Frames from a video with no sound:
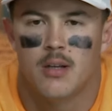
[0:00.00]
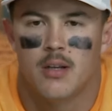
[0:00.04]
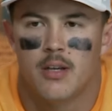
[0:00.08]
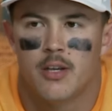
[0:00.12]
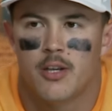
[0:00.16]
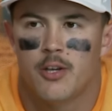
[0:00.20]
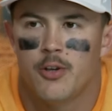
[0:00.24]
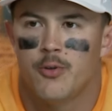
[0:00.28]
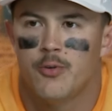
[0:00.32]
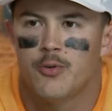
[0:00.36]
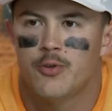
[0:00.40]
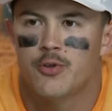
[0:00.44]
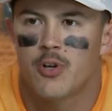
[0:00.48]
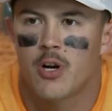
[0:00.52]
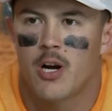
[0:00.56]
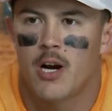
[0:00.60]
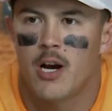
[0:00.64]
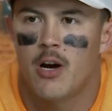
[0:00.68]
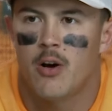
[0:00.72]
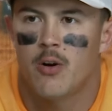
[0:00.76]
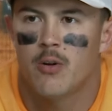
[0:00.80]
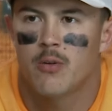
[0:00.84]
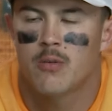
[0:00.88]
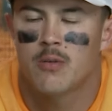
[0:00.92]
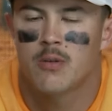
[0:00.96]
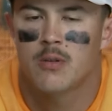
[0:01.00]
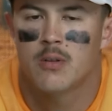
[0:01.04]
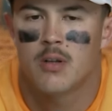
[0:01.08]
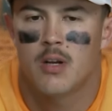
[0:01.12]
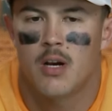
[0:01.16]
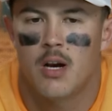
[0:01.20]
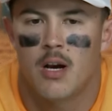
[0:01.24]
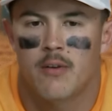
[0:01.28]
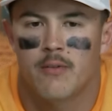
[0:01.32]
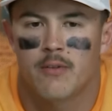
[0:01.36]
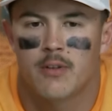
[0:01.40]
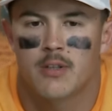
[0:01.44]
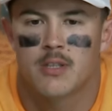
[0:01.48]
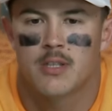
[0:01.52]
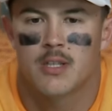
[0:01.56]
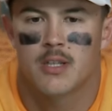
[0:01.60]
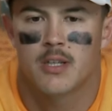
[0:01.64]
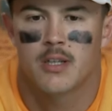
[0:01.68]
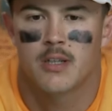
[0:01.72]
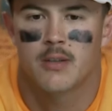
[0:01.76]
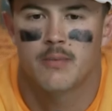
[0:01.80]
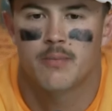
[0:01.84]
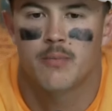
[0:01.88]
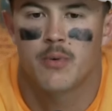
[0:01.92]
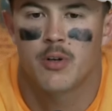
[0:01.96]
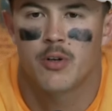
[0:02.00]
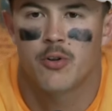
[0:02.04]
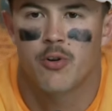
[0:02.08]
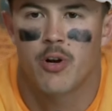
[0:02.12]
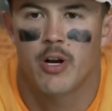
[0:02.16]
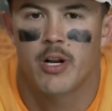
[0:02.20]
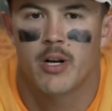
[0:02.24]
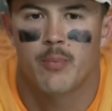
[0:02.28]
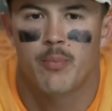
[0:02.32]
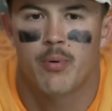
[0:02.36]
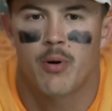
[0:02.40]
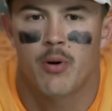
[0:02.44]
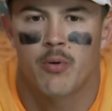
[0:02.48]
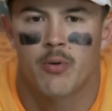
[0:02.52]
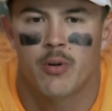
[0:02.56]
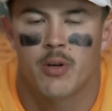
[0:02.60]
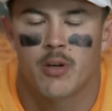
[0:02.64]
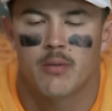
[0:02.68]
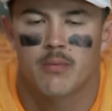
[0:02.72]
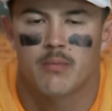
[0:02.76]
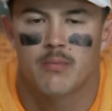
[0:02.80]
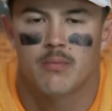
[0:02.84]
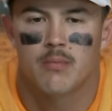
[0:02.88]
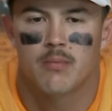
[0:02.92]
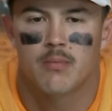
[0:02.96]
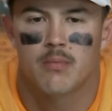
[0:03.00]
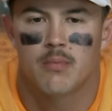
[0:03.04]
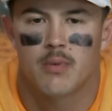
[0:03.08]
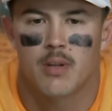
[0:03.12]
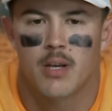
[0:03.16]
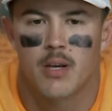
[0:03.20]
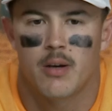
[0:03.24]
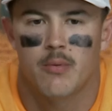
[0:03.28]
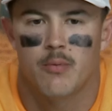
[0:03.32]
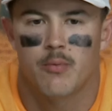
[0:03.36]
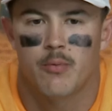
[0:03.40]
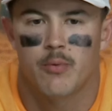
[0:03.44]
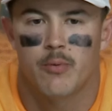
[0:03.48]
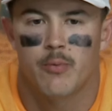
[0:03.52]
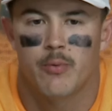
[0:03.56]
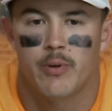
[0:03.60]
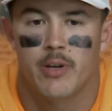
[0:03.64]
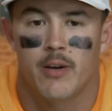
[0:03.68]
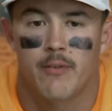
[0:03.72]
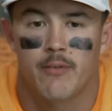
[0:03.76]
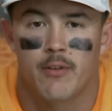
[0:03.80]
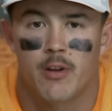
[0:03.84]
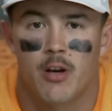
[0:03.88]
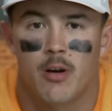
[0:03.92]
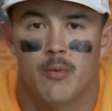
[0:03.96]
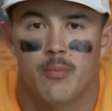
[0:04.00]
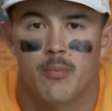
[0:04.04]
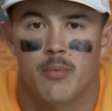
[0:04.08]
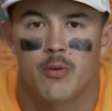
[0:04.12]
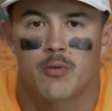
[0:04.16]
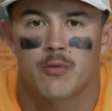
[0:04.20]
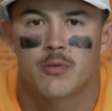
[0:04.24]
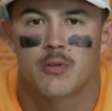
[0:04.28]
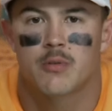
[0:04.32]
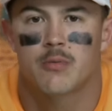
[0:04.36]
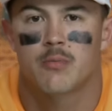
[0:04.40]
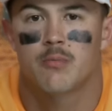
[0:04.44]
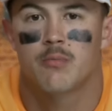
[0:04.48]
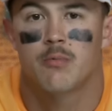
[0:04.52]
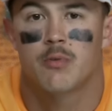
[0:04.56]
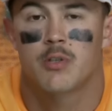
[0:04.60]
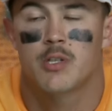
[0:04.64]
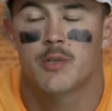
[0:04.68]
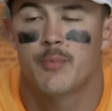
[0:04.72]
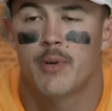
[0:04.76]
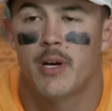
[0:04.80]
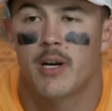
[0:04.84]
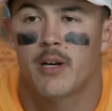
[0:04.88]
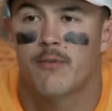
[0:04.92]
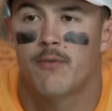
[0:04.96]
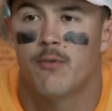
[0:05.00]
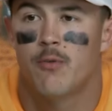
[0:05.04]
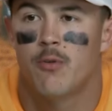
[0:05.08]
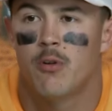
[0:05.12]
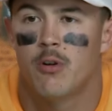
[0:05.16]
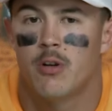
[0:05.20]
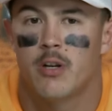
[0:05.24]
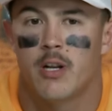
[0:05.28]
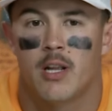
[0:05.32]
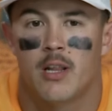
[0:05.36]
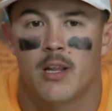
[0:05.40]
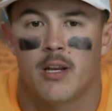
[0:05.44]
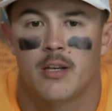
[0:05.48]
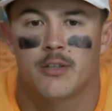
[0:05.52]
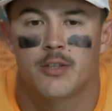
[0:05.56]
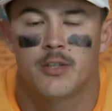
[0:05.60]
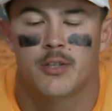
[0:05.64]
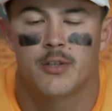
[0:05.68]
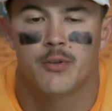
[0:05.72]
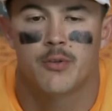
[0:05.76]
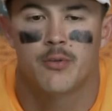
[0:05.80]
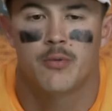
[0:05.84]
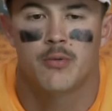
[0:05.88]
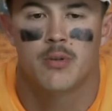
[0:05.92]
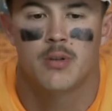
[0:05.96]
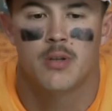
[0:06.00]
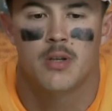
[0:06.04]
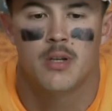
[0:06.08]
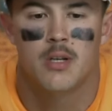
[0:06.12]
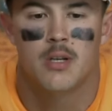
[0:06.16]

Huge crowd, obviously a great opponent that we have the utmost respect for in LSU.